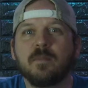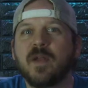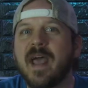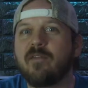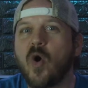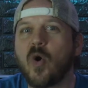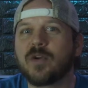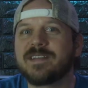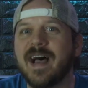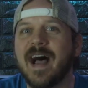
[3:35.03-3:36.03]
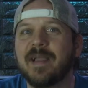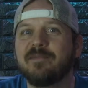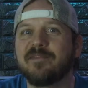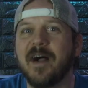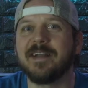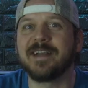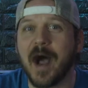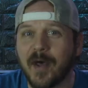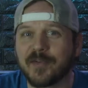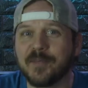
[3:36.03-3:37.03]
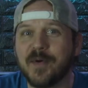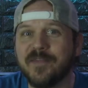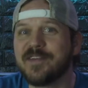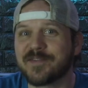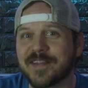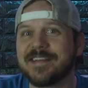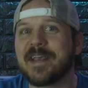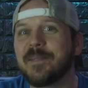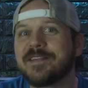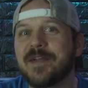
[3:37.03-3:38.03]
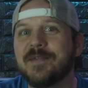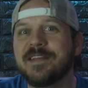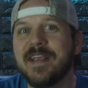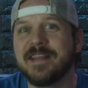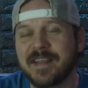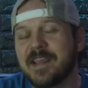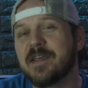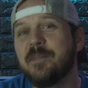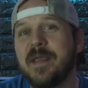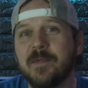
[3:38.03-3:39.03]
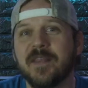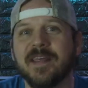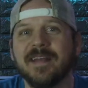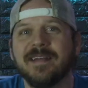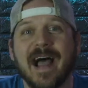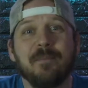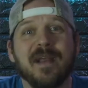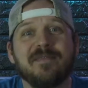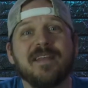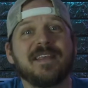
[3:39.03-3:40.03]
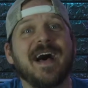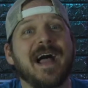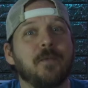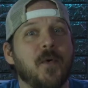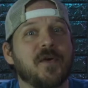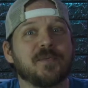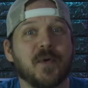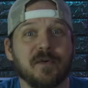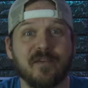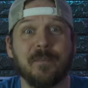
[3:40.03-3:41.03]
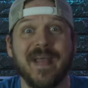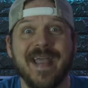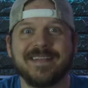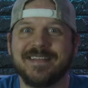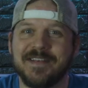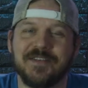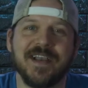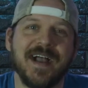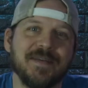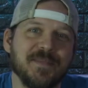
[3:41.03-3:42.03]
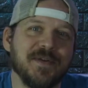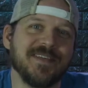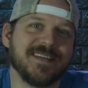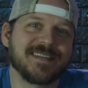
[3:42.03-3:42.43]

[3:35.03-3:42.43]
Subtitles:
gonna have a hard time finding other movies for these episodes that can compete with it. I might have hit the high watermark for bad CGI in movies.